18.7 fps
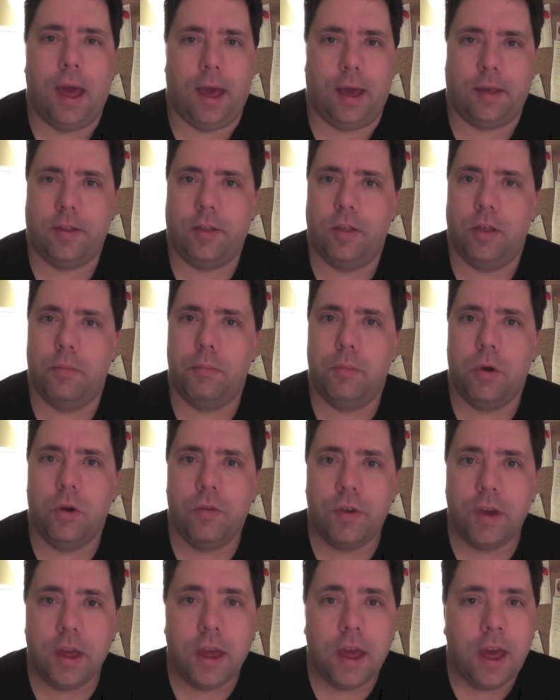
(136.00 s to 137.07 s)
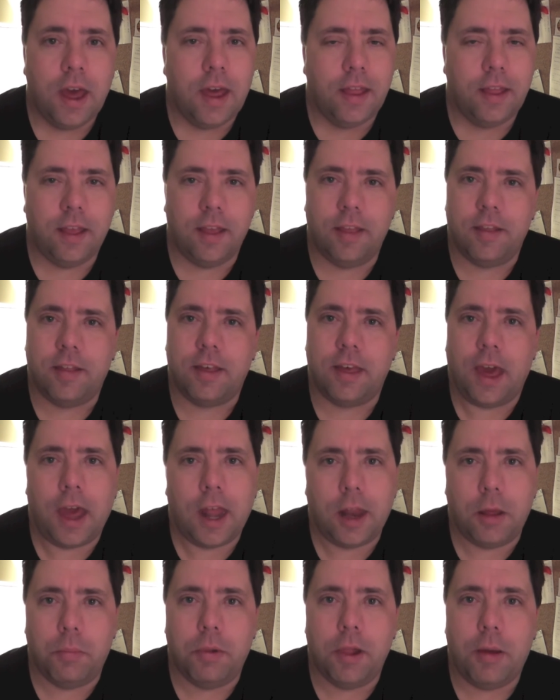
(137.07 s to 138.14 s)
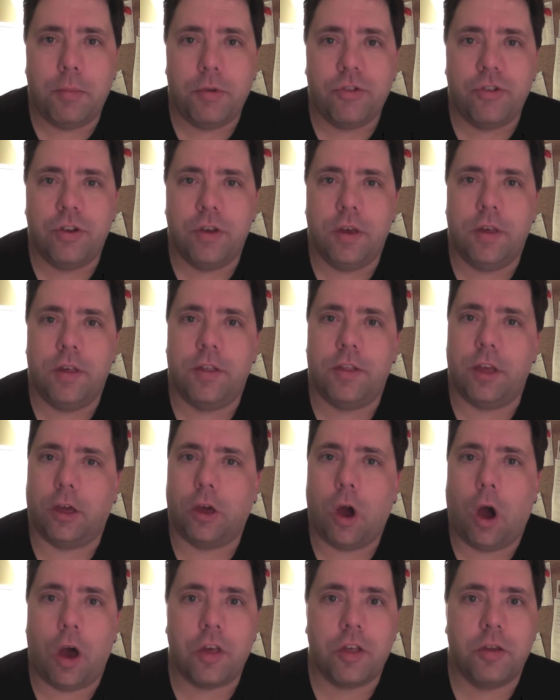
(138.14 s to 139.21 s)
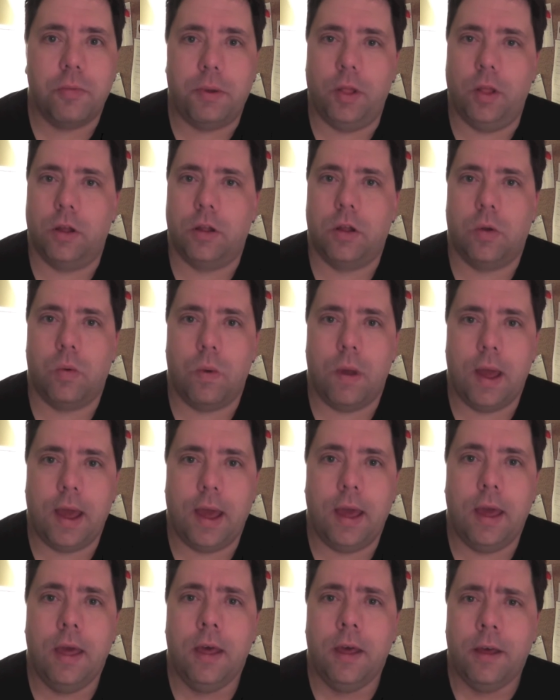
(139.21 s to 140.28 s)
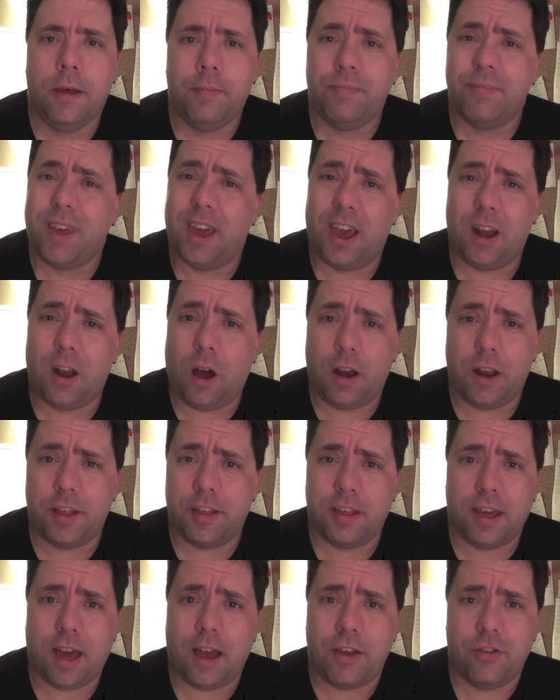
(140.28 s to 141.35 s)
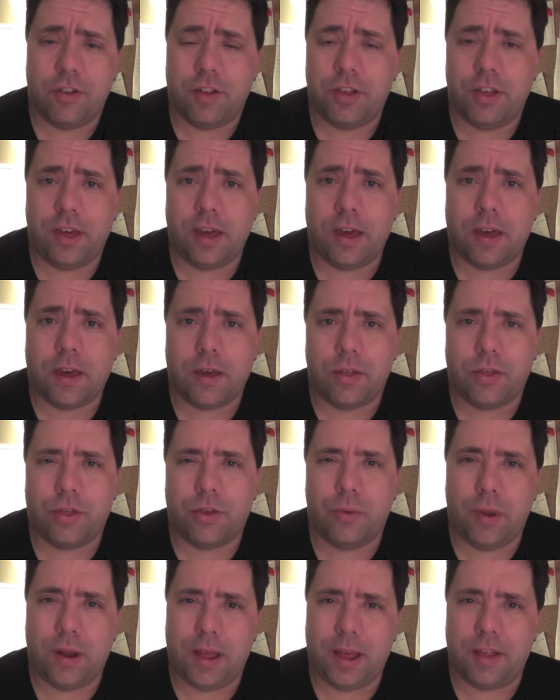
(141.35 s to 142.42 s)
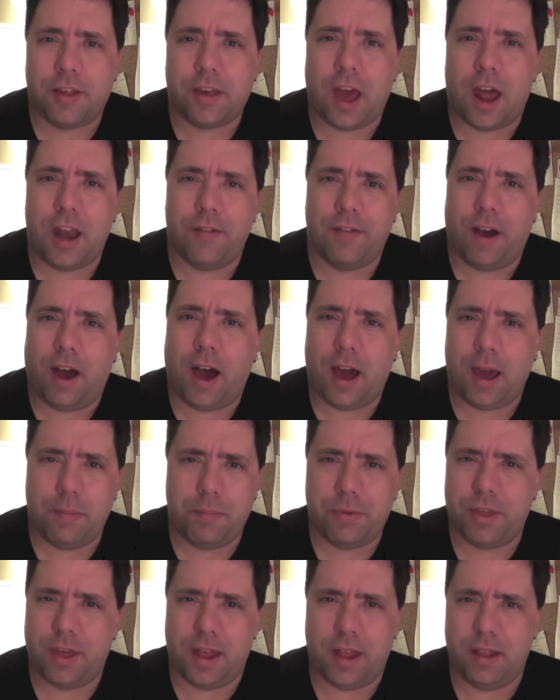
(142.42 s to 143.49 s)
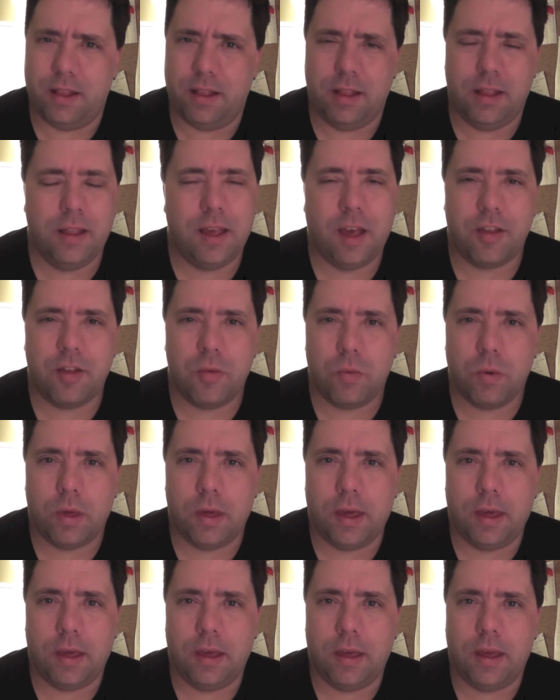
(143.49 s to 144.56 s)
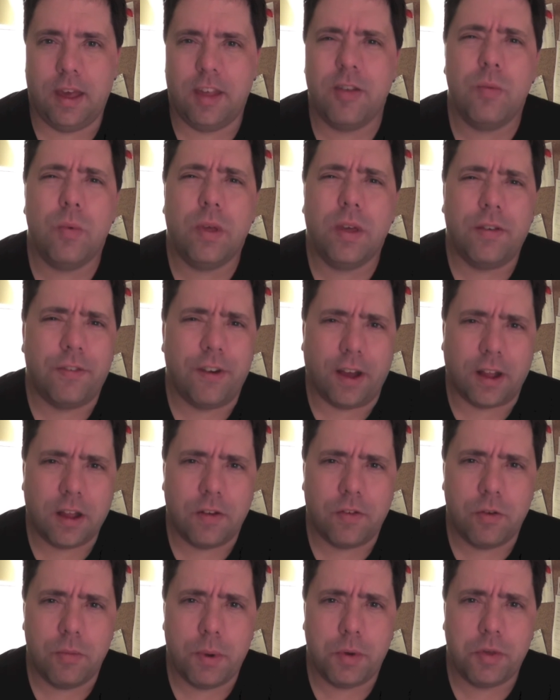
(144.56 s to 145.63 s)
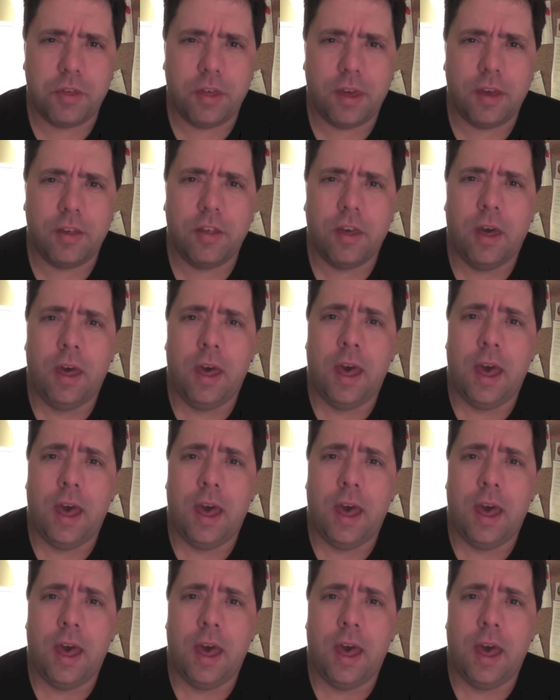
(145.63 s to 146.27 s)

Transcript: excellent movie, didn't see any blemishes, the costuming looked great. And honestly, I just think 3D is kind of a hype that isn't really effective for most things.